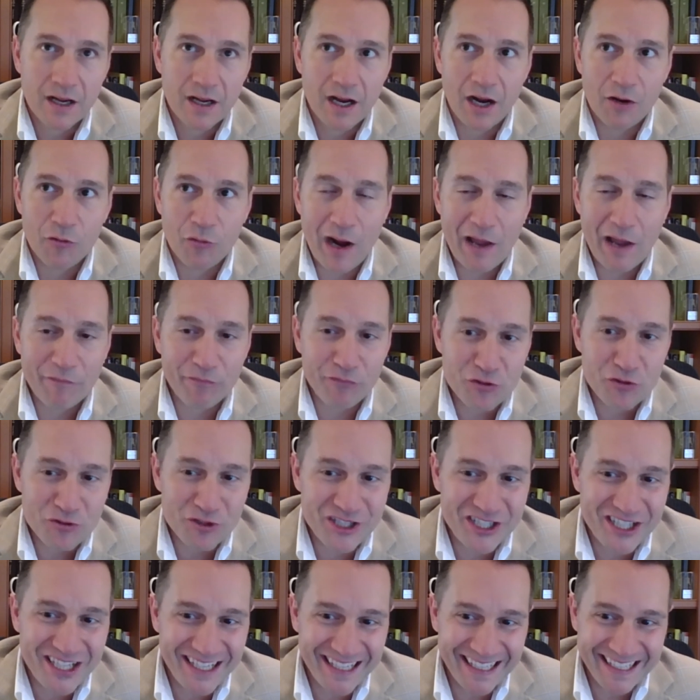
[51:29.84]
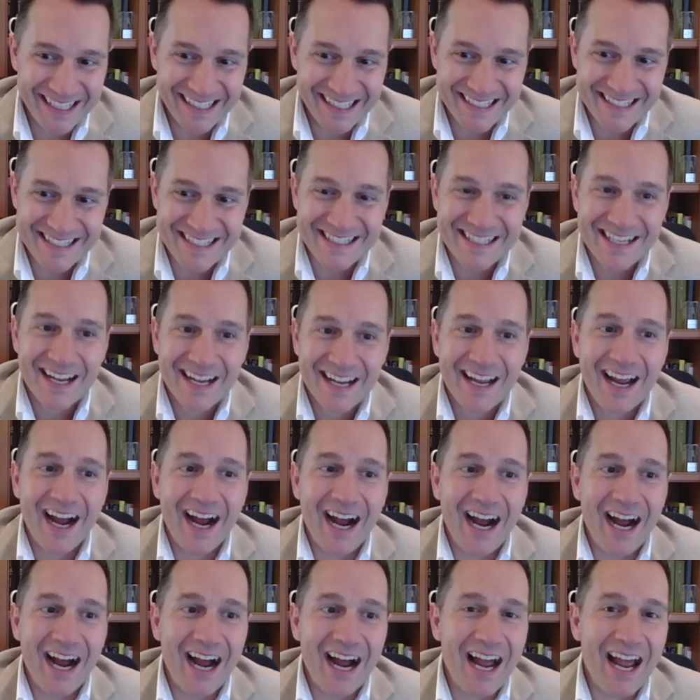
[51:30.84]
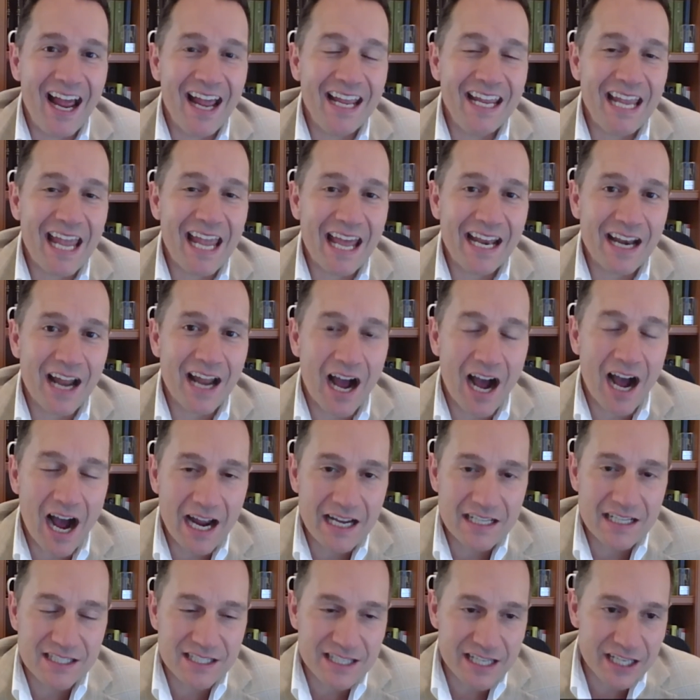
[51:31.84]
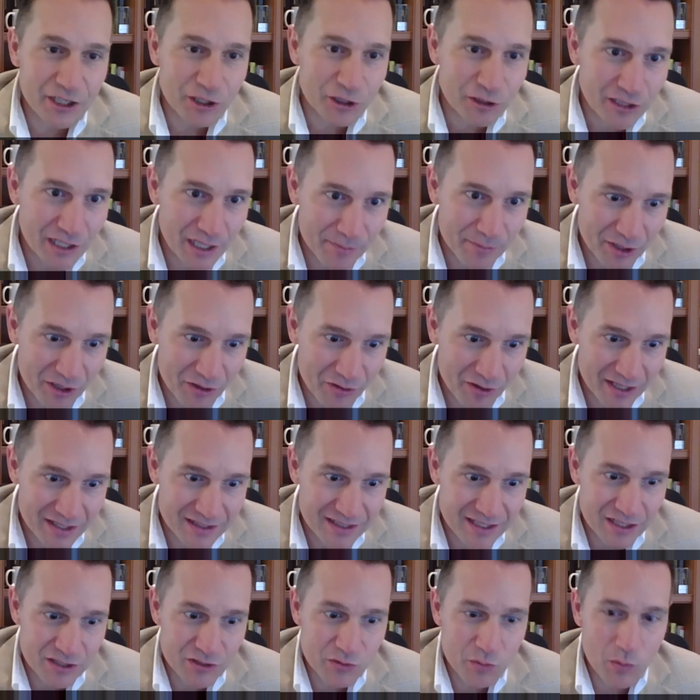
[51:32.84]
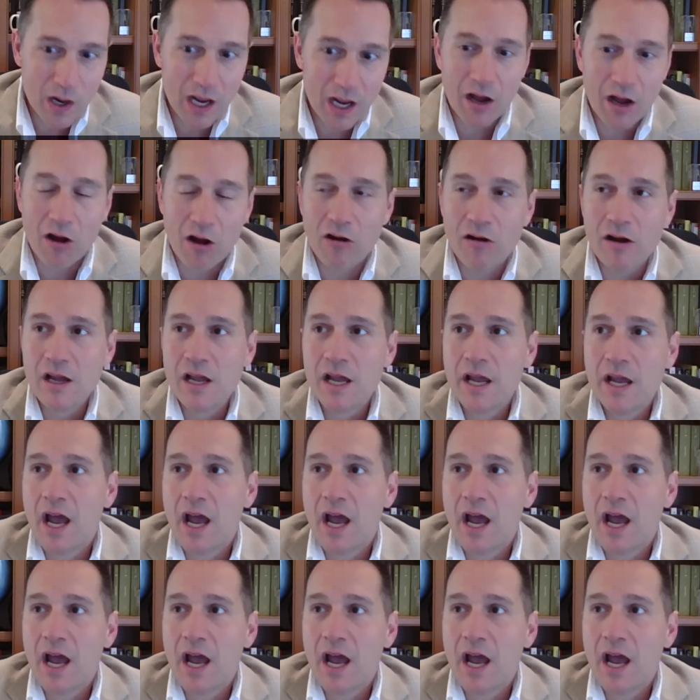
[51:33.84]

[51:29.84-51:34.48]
refugees uh, and high skill immigrants as well.